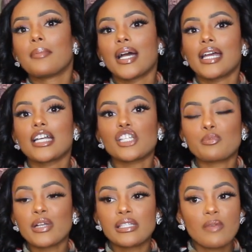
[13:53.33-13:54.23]
But it
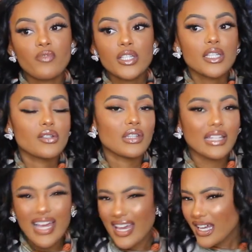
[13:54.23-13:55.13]
just puts emphasis on the
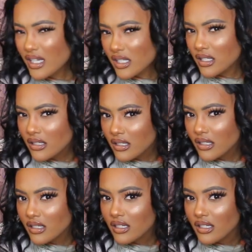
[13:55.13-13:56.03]
legs.
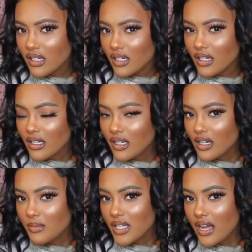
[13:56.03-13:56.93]
You
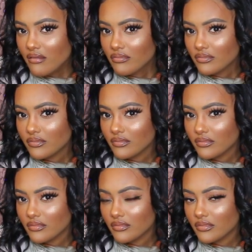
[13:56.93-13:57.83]
know what I'm saying?
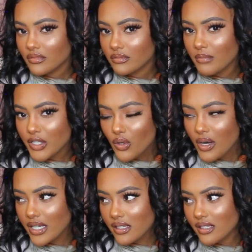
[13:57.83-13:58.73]
My
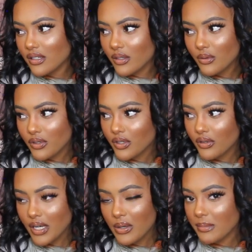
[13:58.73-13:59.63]
shorties, do, do
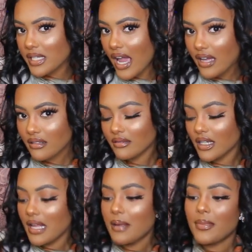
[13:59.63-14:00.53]
you get what I'm saying?
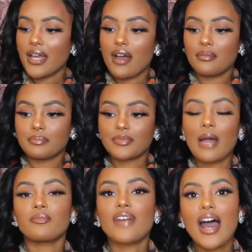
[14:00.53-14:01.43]
But yeah,
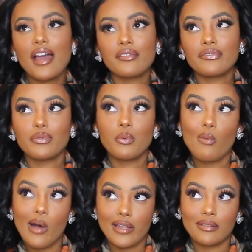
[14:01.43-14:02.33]
I'm
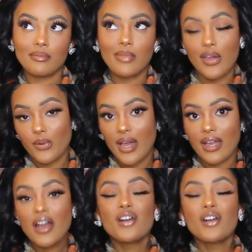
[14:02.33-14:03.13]
5'1", by the way.